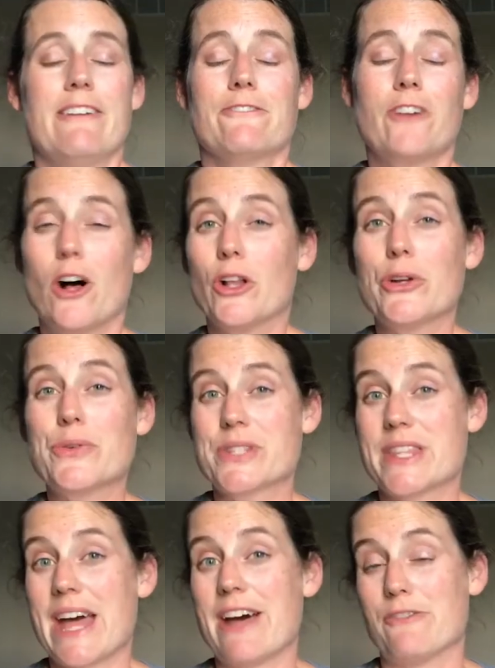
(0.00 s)
follows
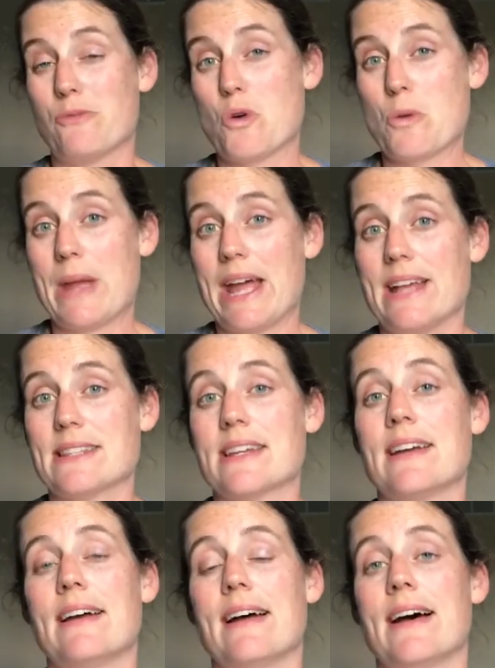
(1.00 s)
that format.
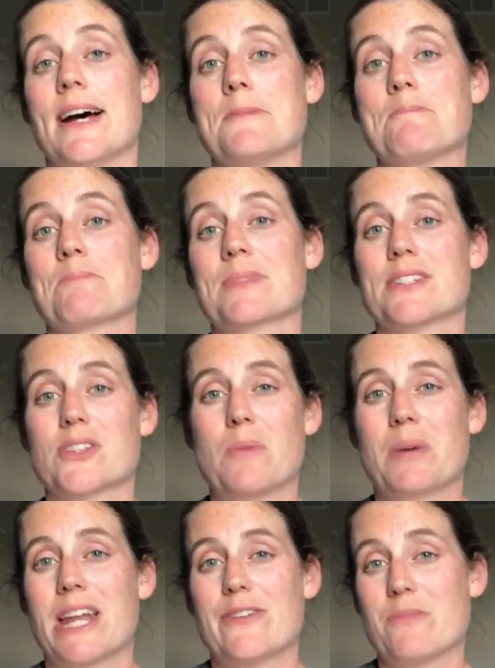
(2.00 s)
So I'm
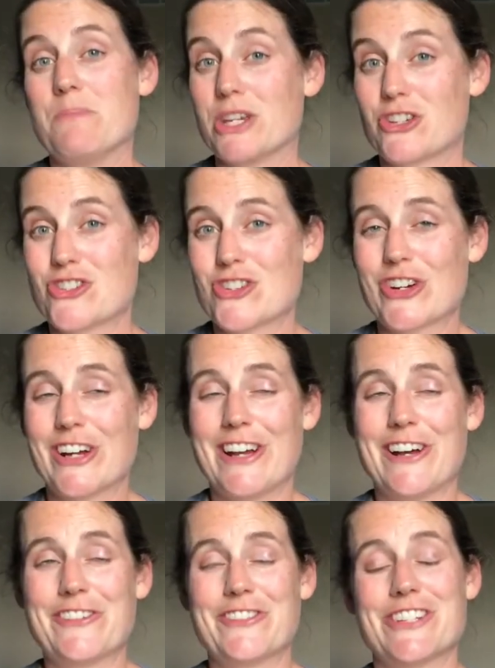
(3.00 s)
kind of a mixture
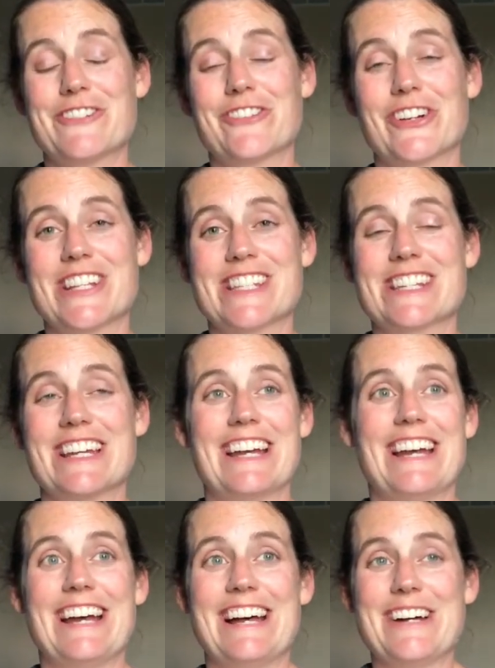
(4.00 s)
of different
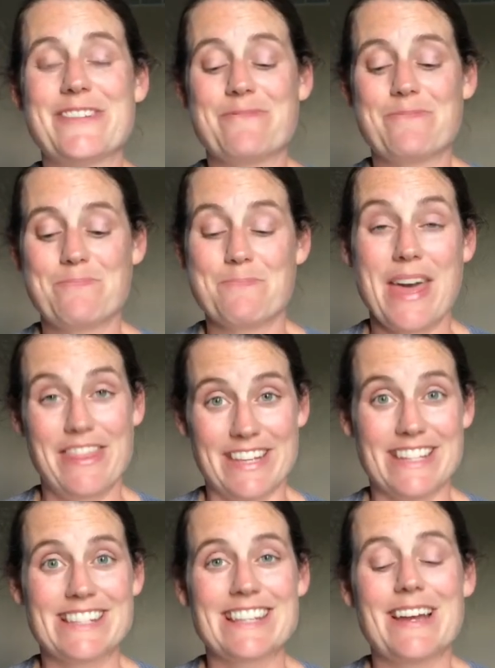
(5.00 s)

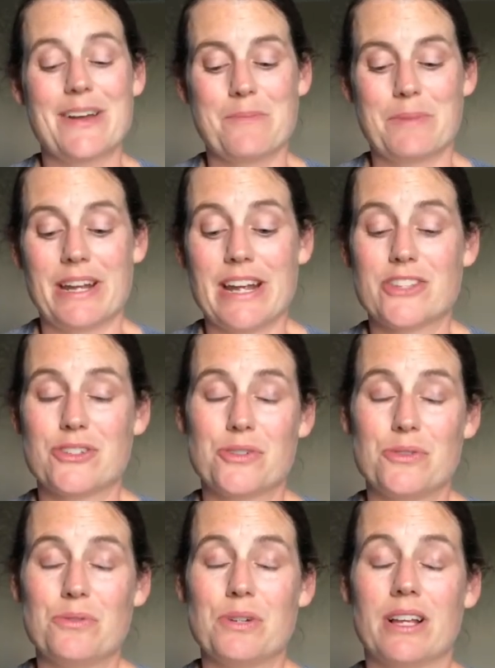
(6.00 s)
methods, but I
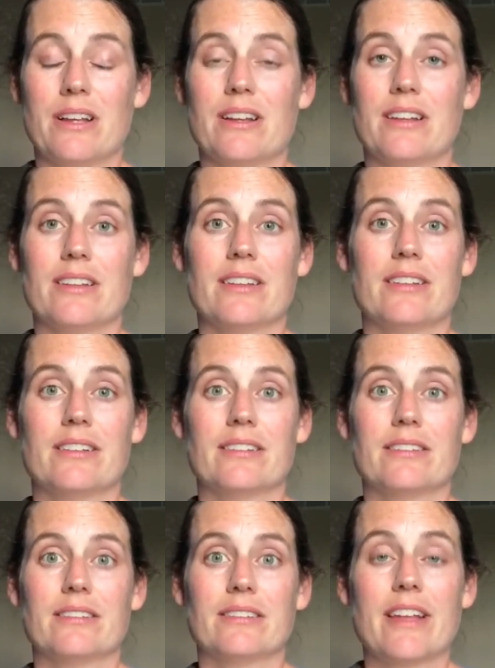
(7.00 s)
do
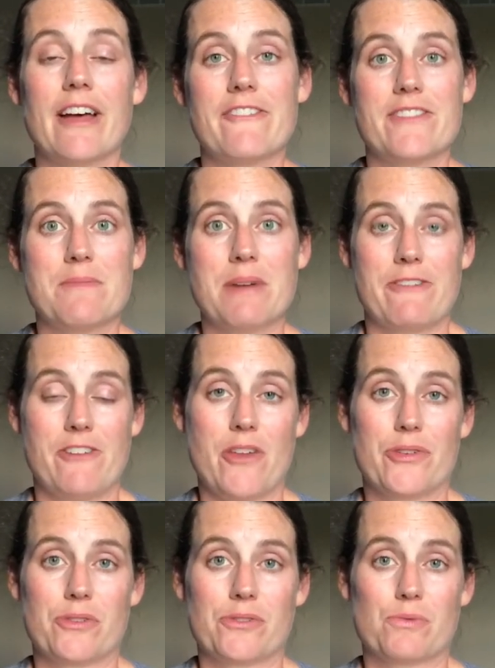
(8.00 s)
love the My
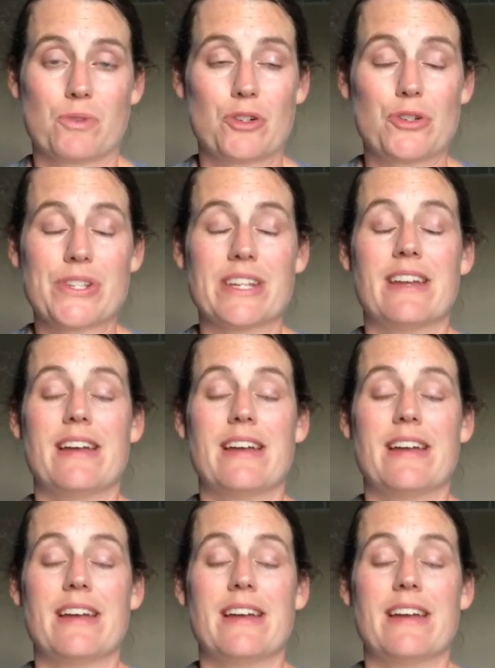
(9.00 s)
Father's World,